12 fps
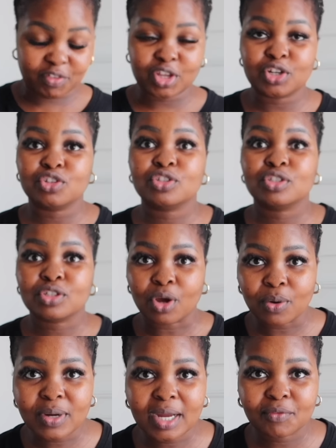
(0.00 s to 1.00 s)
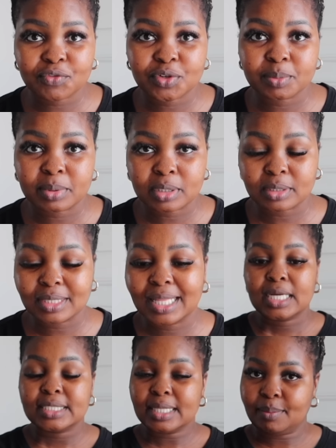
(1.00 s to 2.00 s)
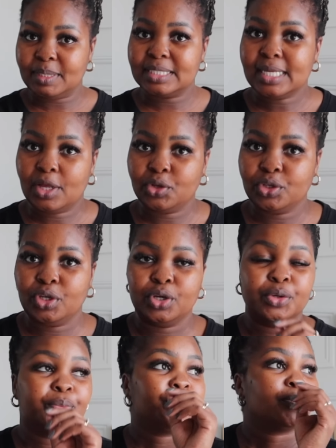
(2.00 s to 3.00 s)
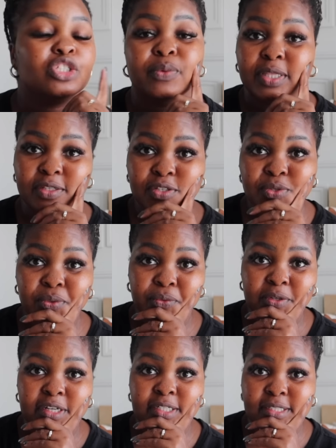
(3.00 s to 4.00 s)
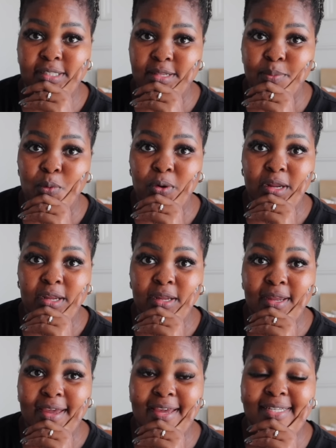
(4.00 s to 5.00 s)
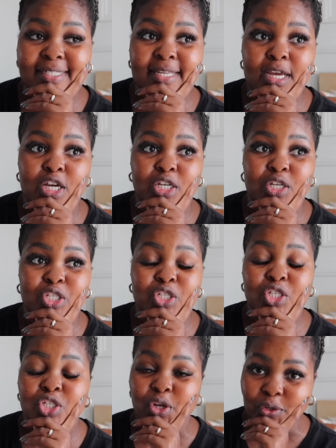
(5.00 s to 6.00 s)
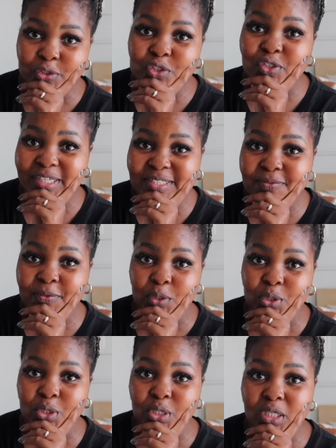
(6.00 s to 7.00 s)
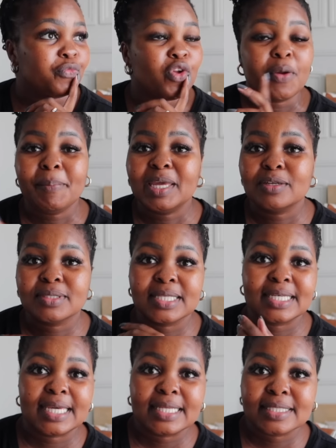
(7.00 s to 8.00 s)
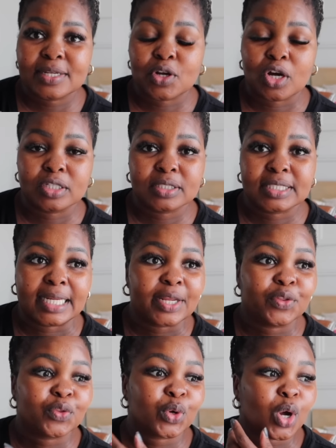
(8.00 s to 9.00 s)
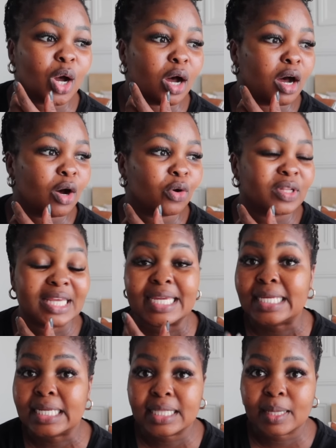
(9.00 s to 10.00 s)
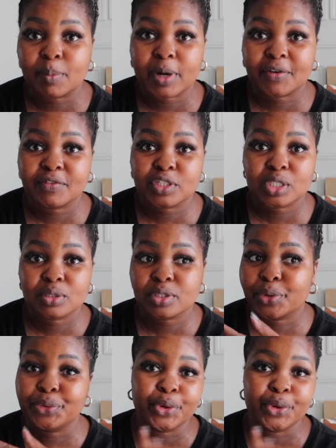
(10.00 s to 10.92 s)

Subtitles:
It is so comfortable, because let me tell you, doing the school run in the morning is so stressful. Not because the kids are not getting in the car or they're eating their breakfast too slow.